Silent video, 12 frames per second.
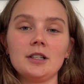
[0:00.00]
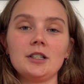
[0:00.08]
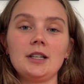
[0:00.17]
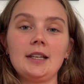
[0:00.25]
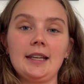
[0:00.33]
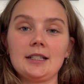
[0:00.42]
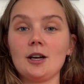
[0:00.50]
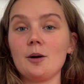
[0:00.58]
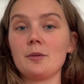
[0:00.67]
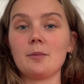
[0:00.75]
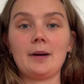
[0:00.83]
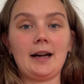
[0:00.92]
to knit
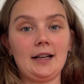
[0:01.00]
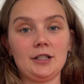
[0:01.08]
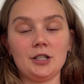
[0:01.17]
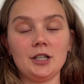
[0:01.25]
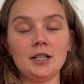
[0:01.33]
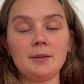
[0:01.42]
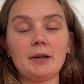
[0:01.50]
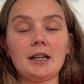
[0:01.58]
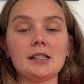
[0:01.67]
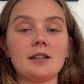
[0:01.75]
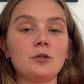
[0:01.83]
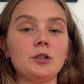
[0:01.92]
up the pattern
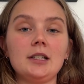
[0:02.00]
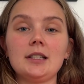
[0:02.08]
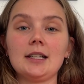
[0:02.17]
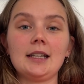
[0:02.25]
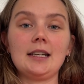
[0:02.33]
because I've only done it